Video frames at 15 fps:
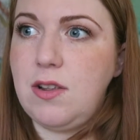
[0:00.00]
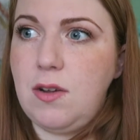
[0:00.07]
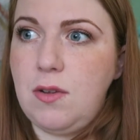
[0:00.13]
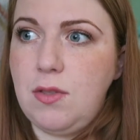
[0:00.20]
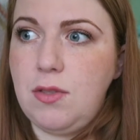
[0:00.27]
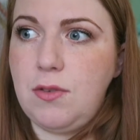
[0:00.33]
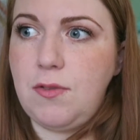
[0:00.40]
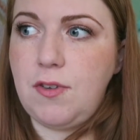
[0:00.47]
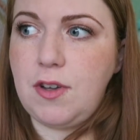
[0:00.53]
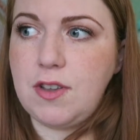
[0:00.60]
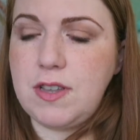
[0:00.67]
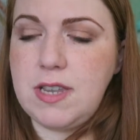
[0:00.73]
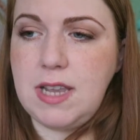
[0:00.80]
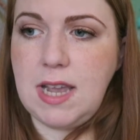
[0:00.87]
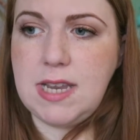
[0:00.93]
On the
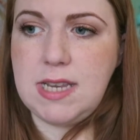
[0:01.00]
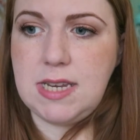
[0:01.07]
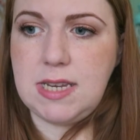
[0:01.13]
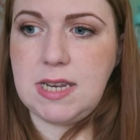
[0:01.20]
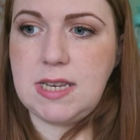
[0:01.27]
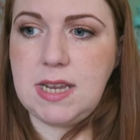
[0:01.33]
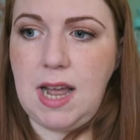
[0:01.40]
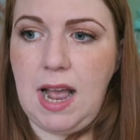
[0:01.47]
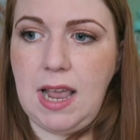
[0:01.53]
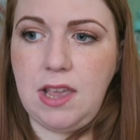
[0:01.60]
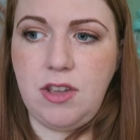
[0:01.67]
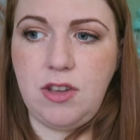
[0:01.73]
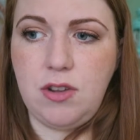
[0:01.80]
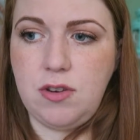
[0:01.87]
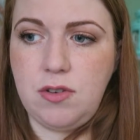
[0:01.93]
first day I did it, I
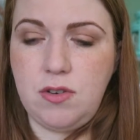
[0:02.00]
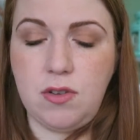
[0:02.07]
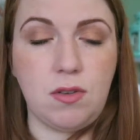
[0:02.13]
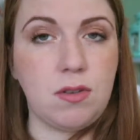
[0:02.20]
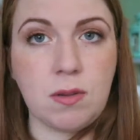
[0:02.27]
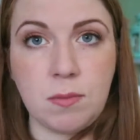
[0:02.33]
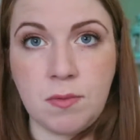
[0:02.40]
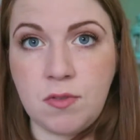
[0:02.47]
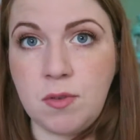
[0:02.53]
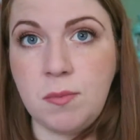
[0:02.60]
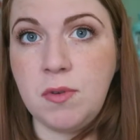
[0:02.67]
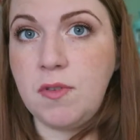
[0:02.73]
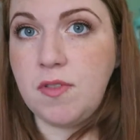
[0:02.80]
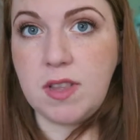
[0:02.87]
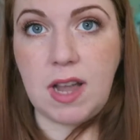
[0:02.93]
couldn't do some of the
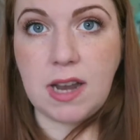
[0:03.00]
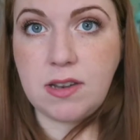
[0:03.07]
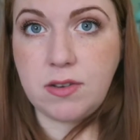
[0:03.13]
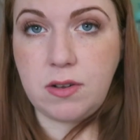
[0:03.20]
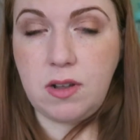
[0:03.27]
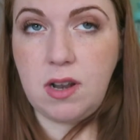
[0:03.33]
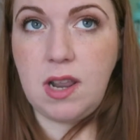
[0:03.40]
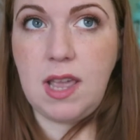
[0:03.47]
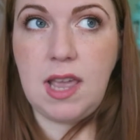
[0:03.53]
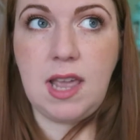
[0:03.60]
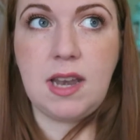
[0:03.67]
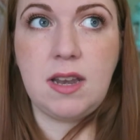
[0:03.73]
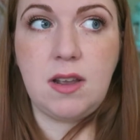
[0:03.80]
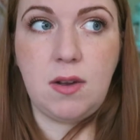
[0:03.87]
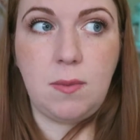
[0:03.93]
moves at all,
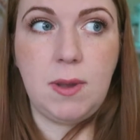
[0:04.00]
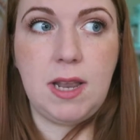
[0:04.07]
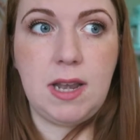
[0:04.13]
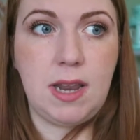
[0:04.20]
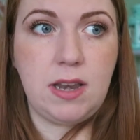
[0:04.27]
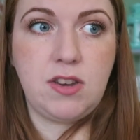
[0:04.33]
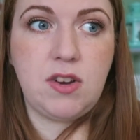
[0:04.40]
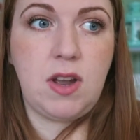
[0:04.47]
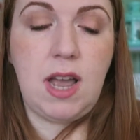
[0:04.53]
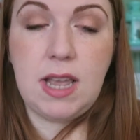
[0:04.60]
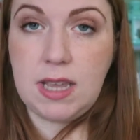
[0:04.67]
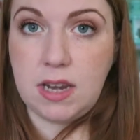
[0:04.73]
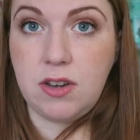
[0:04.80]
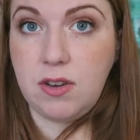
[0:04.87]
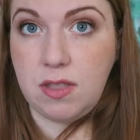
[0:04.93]
and a week later I
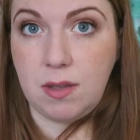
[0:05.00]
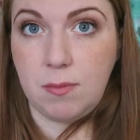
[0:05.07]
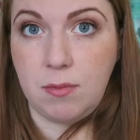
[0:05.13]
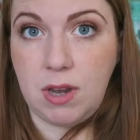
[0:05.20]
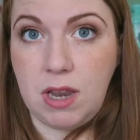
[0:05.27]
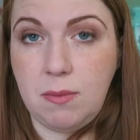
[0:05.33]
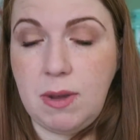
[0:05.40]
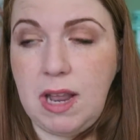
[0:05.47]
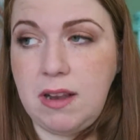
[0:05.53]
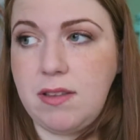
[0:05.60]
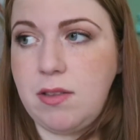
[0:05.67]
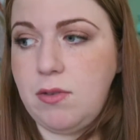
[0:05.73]
can do them really well.